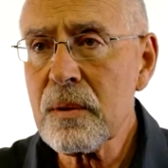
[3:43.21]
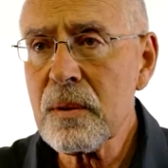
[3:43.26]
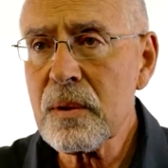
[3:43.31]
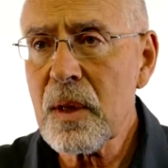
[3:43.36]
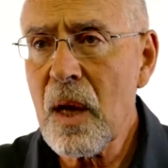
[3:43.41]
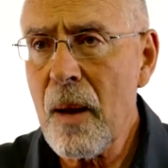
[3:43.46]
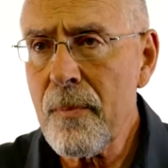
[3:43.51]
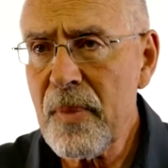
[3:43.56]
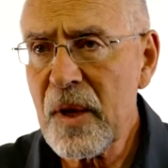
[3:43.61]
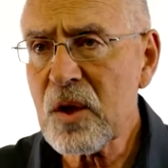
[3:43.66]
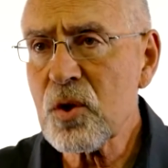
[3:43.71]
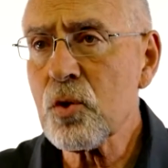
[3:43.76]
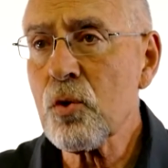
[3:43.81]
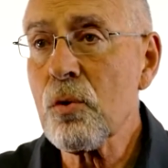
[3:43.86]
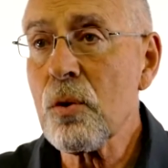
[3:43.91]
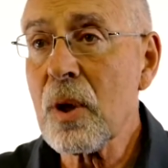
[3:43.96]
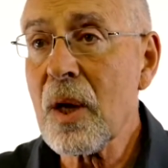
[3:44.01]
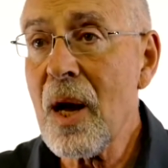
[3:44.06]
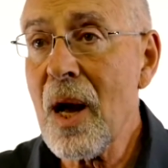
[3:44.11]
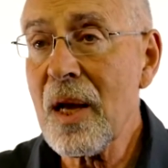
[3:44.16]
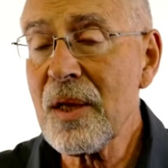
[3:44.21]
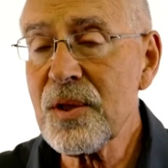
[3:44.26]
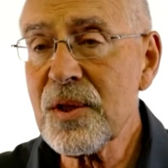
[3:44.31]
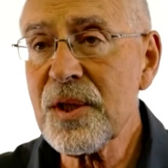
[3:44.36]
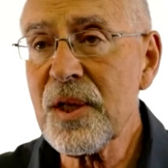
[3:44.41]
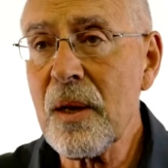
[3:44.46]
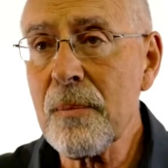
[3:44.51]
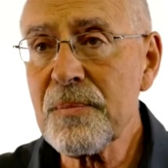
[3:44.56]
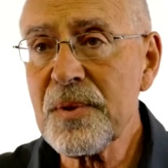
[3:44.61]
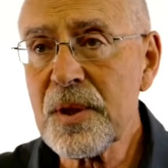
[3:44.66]
topics or
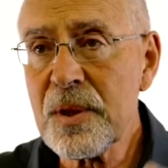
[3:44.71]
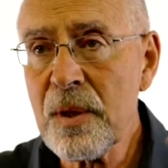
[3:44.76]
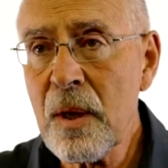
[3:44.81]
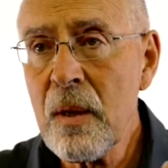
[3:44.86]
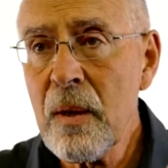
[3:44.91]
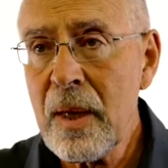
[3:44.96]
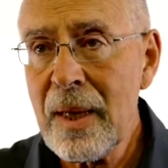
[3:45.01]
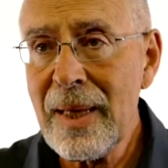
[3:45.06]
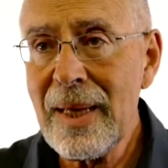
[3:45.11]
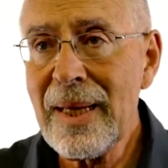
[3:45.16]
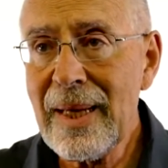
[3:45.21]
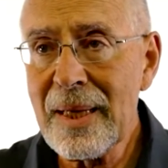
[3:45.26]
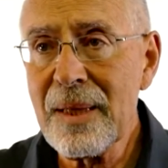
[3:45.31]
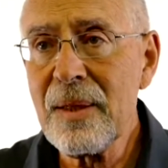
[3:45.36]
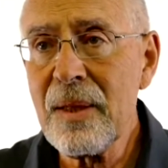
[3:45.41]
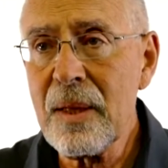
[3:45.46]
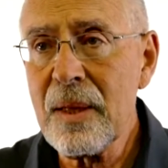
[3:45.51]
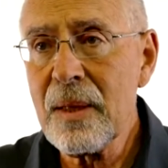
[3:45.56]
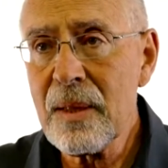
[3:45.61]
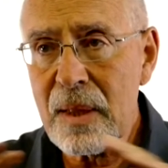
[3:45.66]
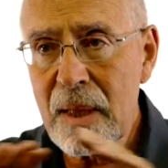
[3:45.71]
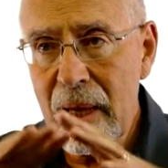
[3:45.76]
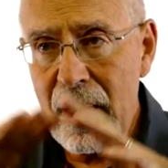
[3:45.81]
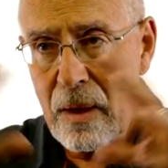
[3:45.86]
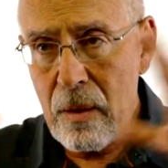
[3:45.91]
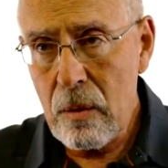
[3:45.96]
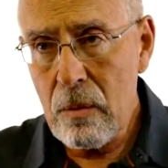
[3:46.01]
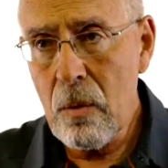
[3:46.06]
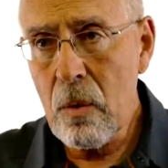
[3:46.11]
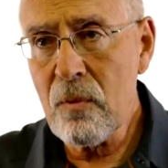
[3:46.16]
concepts in
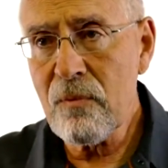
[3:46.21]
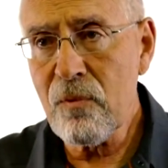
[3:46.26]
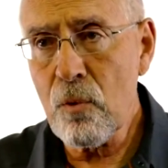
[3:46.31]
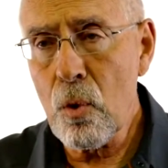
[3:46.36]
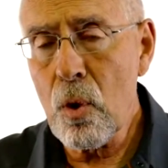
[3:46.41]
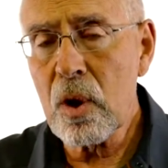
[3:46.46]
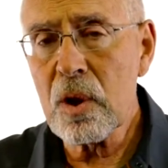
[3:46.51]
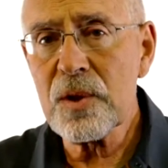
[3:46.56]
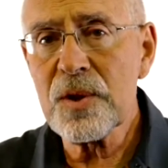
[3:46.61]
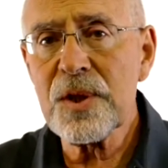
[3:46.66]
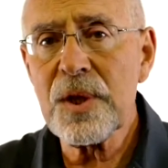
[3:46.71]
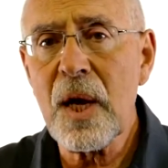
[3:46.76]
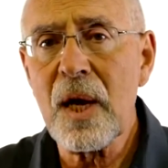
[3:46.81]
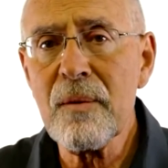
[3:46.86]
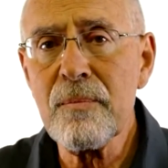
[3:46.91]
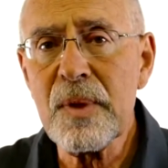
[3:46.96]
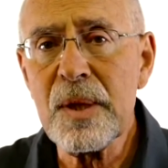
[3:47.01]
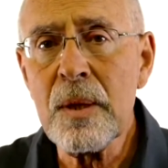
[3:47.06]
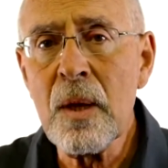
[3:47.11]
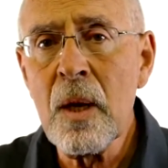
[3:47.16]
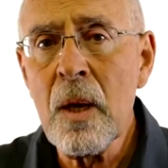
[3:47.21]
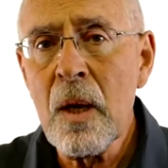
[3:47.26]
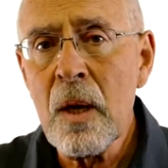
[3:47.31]
that overall assignment.